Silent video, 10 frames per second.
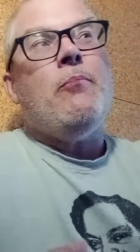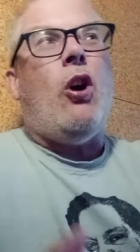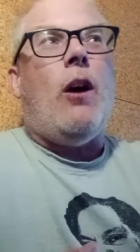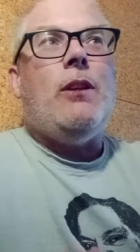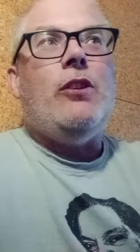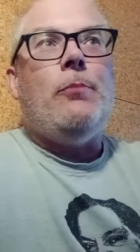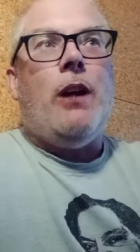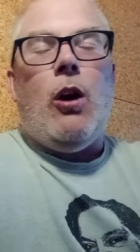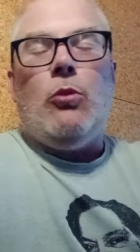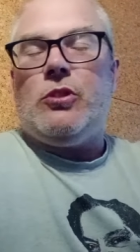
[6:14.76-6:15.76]
I'm a little bit
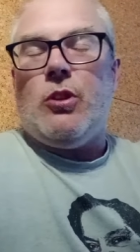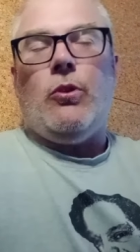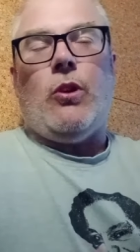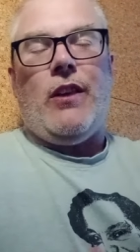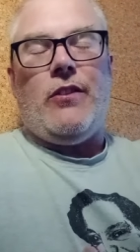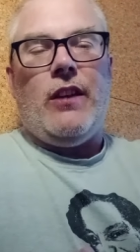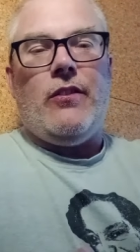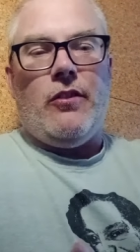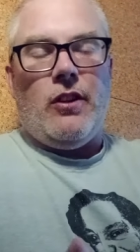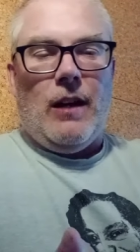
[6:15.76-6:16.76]
old school and I think
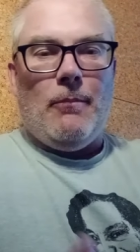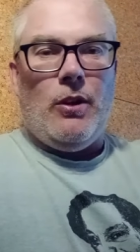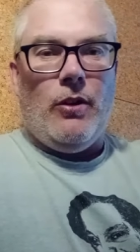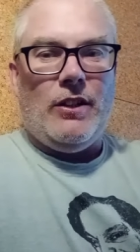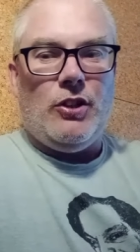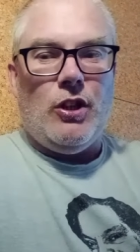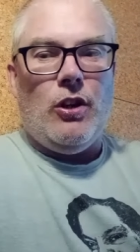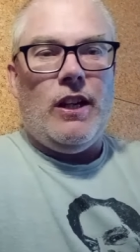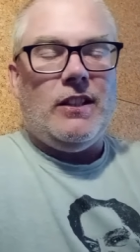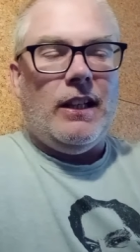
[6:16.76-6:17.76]
that the number nine
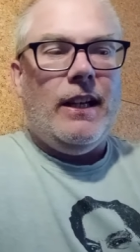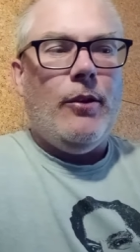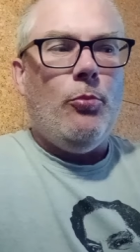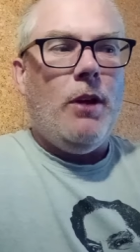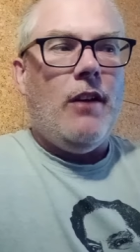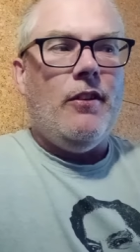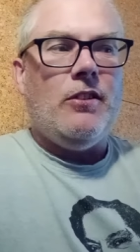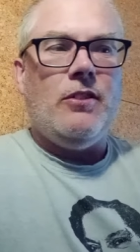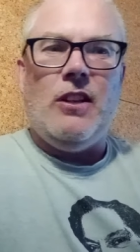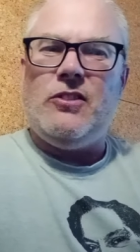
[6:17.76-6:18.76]
shirt is a little bit of a,
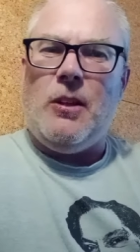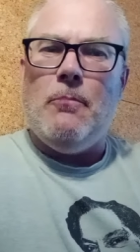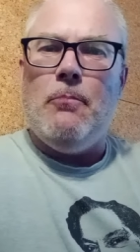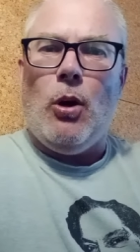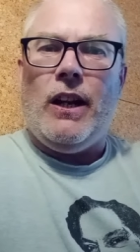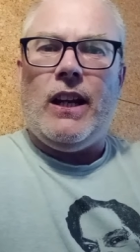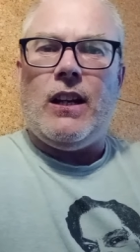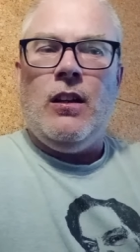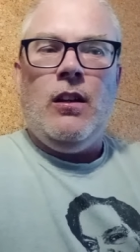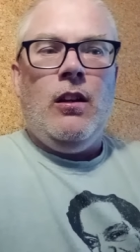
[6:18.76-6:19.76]
a symbolic
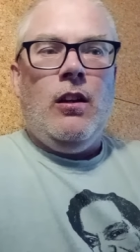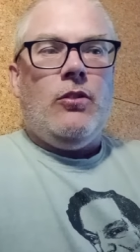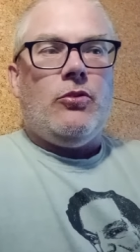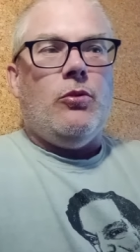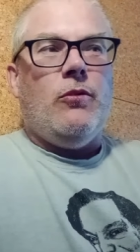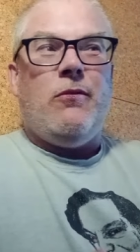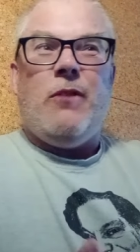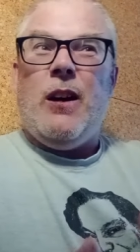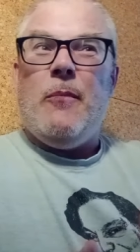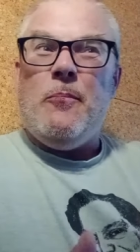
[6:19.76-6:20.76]
sort
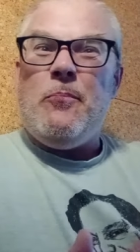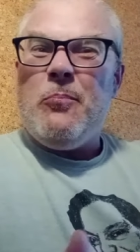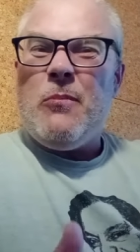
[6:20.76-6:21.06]
of um,